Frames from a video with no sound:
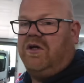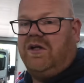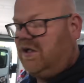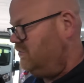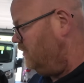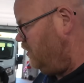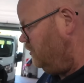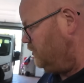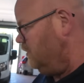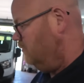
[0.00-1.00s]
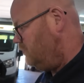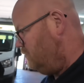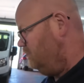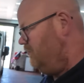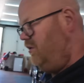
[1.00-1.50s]
I go to classic car shows,
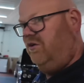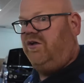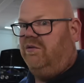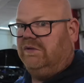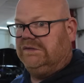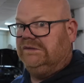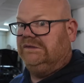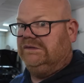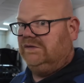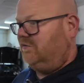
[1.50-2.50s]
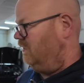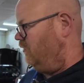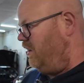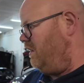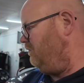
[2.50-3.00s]
I look at them and go, oh, they've
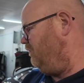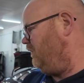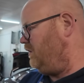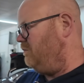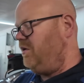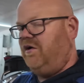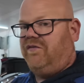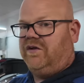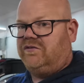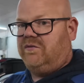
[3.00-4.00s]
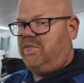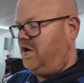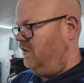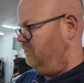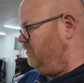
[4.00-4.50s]
got everything done perfect,
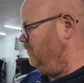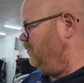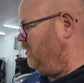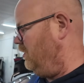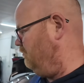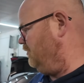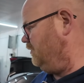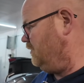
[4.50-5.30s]
apart from the wiring.